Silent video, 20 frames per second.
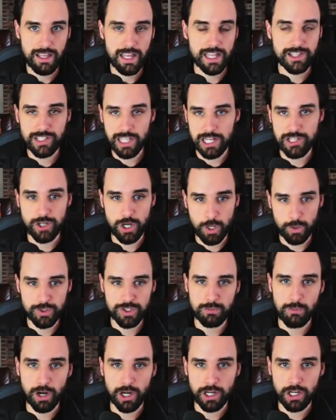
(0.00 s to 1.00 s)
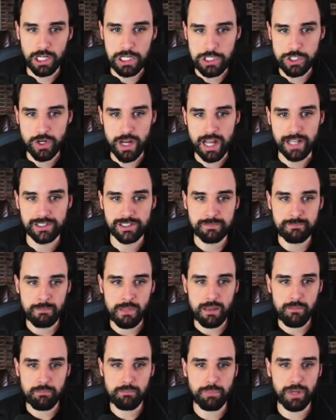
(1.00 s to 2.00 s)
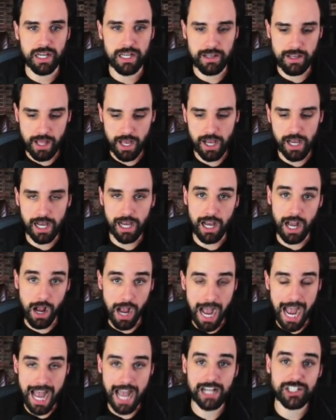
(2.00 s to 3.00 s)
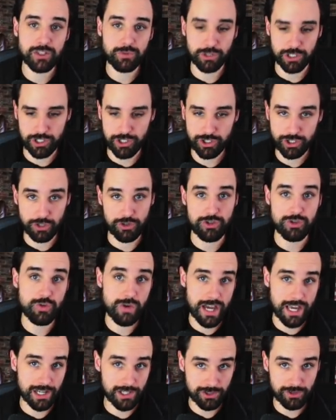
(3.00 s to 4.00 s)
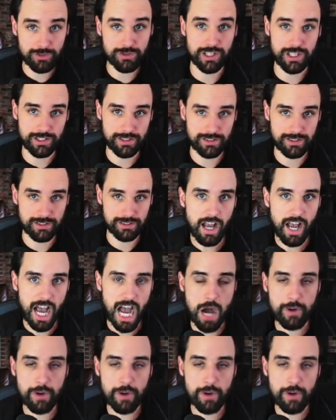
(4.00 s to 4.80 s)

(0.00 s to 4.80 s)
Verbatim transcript: inside your own smart contracts. But I actually want to show you how to do this. I